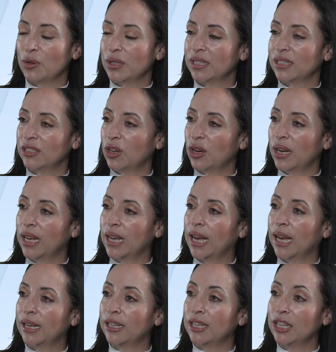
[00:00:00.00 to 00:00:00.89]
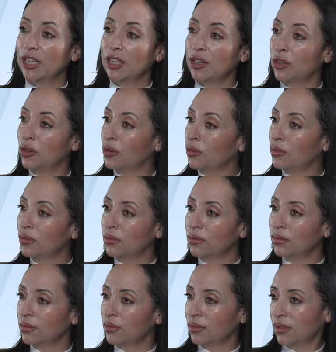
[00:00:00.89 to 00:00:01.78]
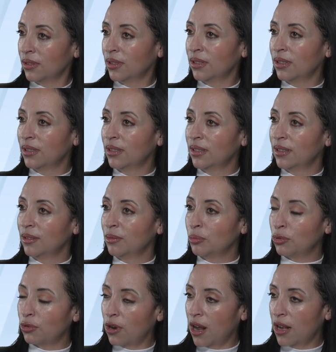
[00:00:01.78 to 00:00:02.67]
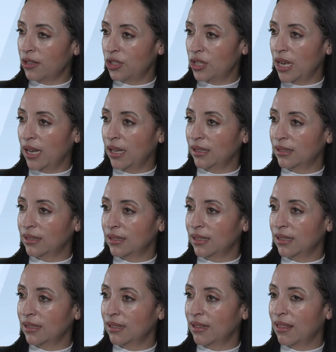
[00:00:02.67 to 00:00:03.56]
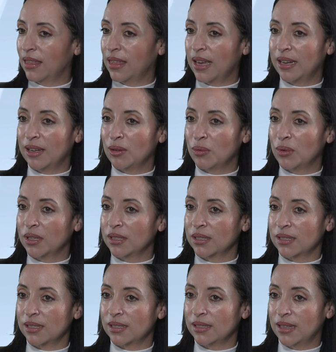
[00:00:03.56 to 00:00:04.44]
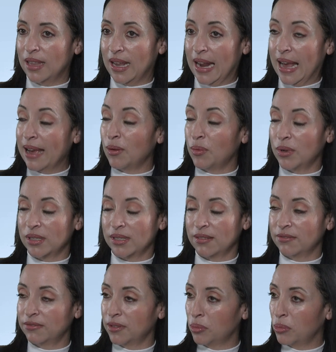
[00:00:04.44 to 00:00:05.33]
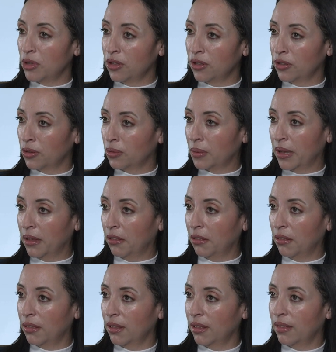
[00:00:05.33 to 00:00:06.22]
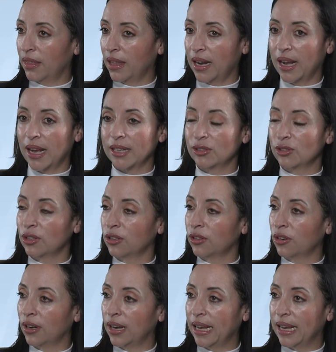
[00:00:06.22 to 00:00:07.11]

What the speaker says: starting a new project that I wasn't familiar with, that I had to learn